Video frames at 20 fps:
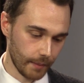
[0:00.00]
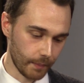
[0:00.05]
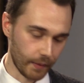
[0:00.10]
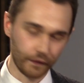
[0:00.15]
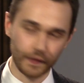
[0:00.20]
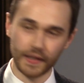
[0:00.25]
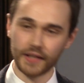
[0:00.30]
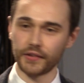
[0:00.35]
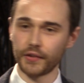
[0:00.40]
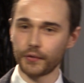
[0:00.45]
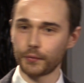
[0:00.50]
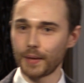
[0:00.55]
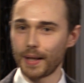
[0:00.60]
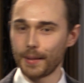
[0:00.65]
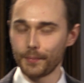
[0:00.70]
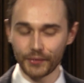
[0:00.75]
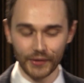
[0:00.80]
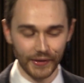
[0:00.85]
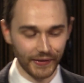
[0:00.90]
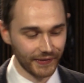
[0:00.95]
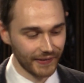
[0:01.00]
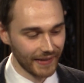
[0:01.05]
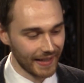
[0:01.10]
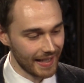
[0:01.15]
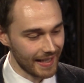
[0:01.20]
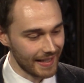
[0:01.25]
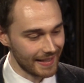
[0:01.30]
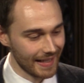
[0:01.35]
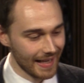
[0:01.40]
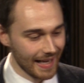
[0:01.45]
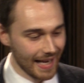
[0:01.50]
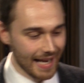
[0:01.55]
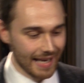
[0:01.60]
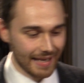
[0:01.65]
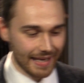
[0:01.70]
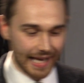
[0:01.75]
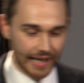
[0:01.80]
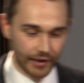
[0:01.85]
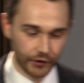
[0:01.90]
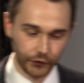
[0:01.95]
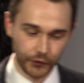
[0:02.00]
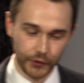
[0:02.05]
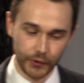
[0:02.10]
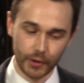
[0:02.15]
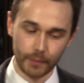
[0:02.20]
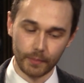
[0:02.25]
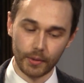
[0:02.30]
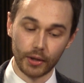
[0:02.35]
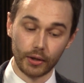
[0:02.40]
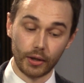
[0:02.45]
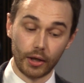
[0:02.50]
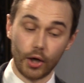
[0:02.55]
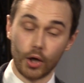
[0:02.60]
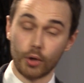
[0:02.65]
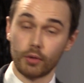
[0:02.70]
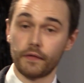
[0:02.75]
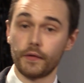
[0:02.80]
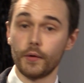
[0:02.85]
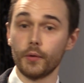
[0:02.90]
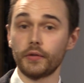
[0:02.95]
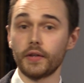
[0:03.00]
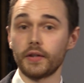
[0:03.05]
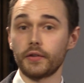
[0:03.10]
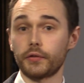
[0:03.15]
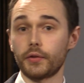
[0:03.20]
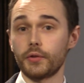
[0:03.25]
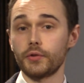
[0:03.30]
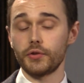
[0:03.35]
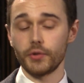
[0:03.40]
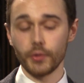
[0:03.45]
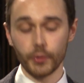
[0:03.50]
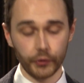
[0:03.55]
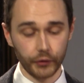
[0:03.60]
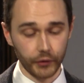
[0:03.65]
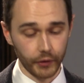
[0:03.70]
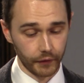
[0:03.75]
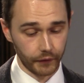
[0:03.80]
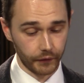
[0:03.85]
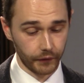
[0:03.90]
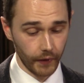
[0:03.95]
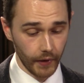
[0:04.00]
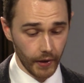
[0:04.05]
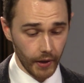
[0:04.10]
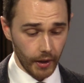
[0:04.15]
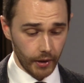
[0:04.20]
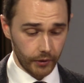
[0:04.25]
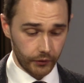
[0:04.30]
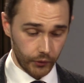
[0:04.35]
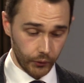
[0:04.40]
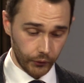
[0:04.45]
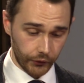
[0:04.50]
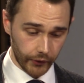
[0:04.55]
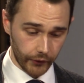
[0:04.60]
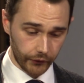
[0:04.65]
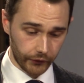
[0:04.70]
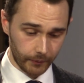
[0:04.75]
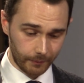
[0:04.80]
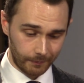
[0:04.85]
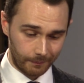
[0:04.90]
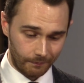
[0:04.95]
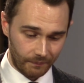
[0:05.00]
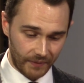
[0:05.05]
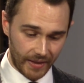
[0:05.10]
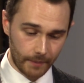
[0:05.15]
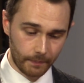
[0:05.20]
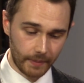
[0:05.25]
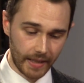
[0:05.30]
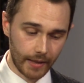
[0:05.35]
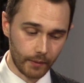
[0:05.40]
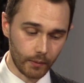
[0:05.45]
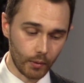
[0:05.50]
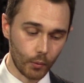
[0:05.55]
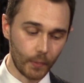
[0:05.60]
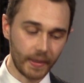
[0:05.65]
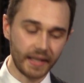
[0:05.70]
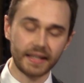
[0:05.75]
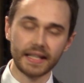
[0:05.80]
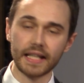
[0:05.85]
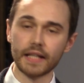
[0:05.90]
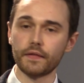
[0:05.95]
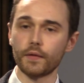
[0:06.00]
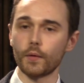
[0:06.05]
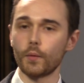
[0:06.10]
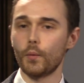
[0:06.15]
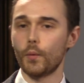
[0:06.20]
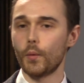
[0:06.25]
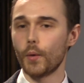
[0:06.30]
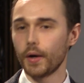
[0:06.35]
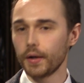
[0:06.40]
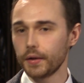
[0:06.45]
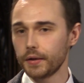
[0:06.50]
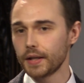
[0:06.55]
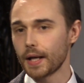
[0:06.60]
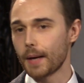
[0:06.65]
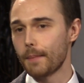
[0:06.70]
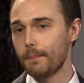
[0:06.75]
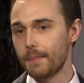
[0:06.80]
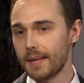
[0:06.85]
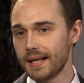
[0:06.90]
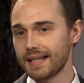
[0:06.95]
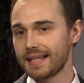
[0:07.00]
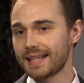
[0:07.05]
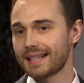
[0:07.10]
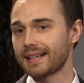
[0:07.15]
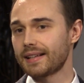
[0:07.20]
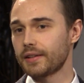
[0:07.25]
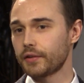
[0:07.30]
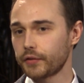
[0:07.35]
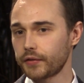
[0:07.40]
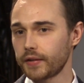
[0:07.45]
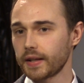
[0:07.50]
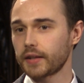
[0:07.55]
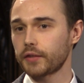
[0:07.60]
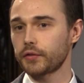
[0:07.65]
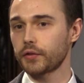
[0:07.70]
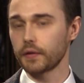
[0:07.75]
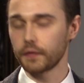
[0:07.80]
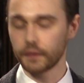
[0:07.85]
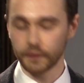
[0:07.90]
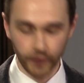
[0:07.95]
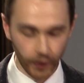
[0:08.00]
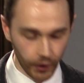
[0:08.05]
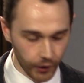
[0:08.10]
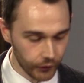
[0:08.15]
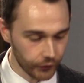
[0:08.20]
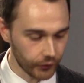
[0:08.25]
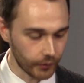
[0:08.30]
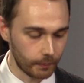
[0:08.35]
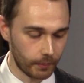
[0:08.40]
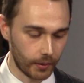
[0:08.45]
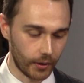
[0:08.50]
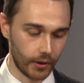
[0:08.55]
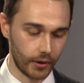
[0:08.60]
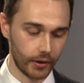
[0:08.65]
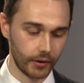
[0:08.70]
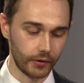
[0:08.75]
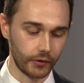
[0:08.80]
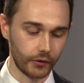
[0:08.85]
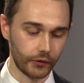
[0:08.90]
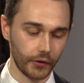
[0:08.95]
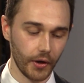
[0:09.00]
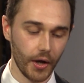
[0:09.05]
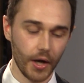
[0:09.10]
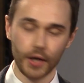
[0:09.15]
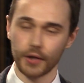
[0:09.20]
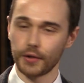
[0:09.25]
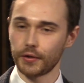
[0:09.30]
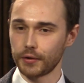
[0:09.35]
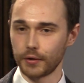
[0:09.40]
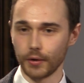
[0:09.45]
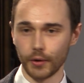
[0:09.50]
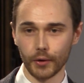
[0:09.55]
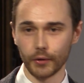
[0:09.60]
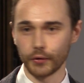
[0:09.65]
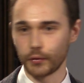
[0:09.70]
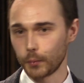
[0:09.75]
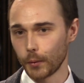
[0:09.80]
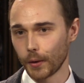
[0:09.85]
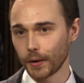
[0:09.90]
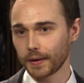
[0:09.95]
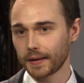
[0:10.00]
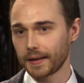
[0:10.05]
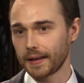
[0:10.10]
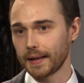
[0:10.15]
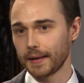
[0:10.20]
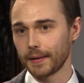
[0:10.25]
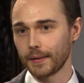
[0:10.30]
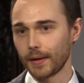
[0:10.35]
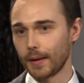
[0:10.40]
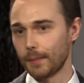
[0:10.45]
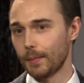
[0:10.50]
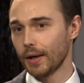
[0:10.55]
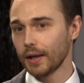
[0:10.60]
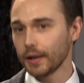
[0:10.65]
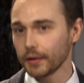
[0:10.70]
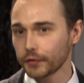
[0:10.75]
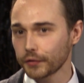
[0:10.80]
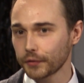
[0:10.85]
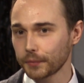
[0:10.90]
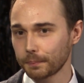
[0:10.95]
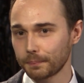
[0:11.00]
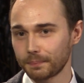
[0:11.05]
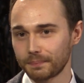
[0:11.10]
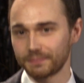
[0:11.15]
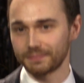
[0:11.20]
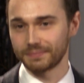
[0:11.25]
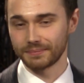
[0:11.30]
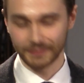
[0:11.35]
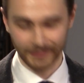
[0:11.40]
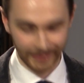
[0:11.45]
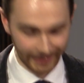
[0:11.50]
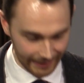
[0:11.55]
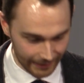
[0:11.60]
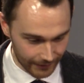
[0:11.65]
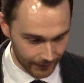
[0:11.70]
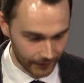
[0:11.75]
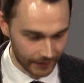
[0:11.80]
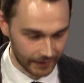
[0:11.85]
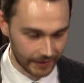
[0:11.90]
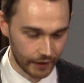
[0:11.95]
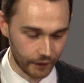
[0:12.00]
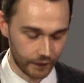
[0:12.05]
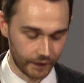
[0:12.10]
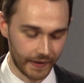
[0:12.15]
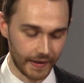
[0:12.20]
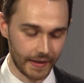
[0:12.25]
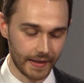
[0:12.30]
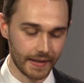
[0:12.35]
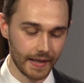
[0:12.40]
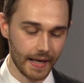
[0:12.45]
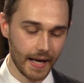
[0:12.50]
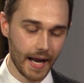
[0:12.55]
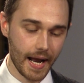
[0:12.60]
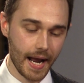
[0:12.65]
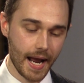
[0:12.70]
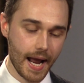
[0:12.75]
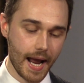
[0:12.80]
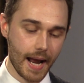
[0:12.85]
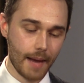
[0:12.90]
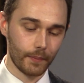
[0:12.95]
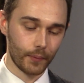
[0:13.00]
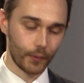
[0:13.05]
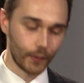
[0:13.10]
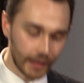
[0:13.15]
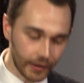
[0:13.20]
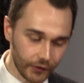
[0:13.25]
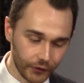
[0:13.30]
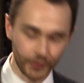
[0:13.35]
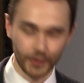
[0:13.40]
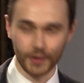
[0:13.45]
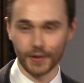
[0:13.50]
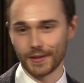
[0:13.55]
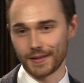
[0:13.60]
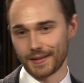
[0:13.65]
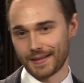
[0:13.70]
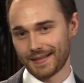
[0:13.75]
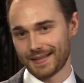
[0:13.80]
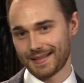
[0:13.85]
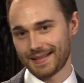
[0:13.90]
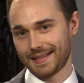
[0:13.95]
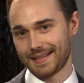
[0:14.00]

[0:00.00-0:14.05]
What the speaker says: But friends, as Ramsay said last year, along with those at St. Joseph's in Benwell, we gave £1,006,000 to God's work here among us, including gift aid. Praise God.